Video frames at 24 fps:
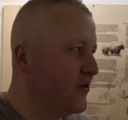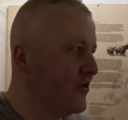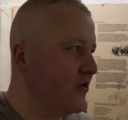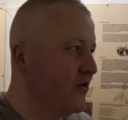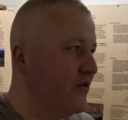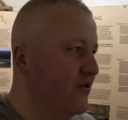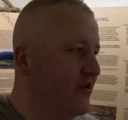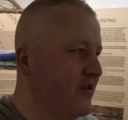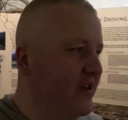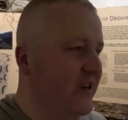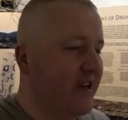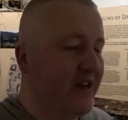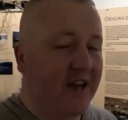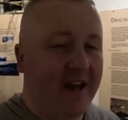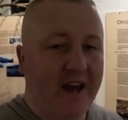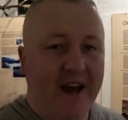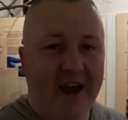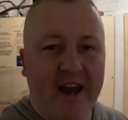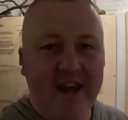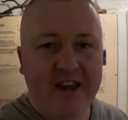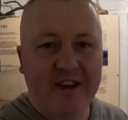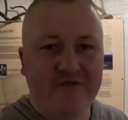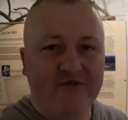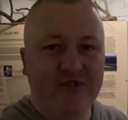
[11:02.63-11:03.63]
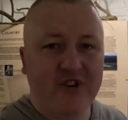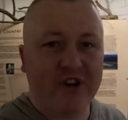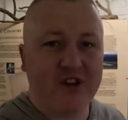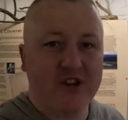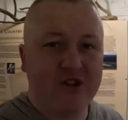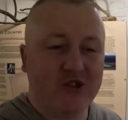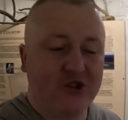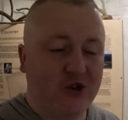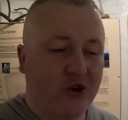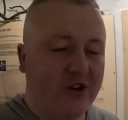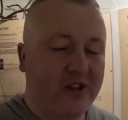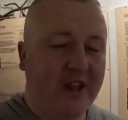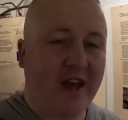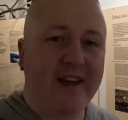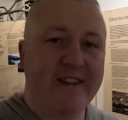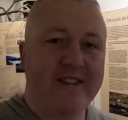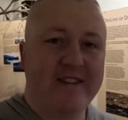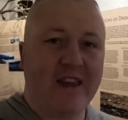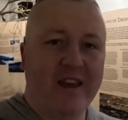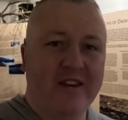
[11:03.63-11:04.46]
So I really enjoyed that.